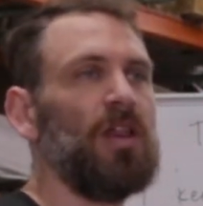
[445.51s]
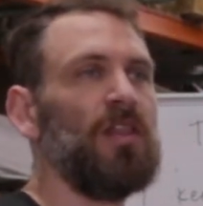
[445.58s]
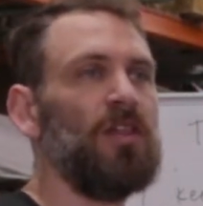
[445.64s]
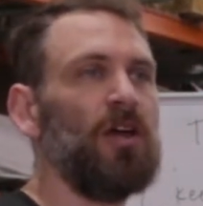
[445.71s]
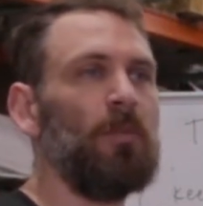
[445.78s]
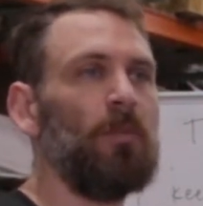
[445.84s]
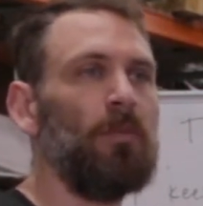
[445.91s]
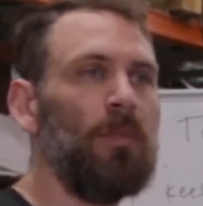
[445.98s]

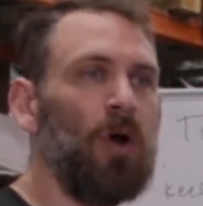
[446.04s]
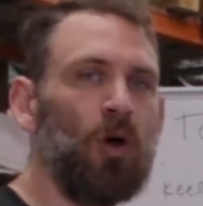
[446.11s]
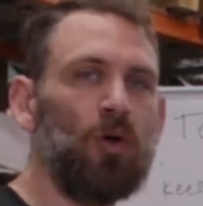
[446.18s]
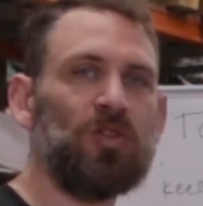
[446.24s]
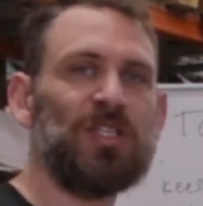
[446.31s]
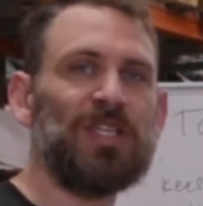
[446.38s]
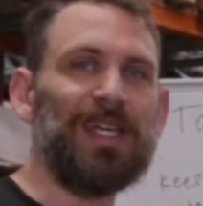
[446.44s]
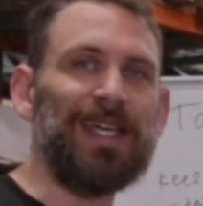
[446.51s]
the
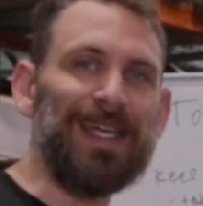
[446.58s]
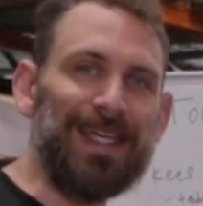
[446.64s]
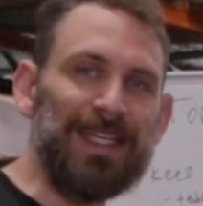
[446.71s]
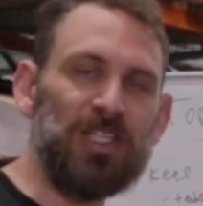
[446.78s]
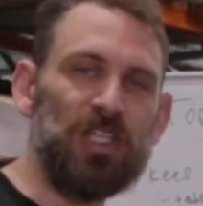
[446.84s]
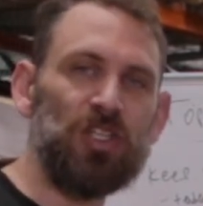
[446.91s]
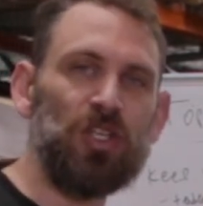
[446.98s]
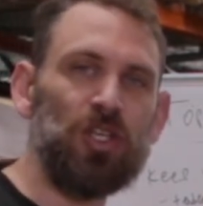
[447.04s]
most
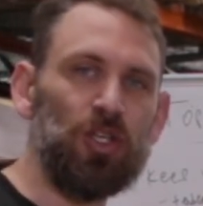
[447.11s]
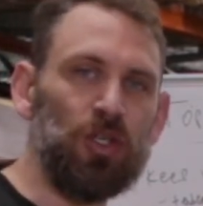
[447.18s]
easy to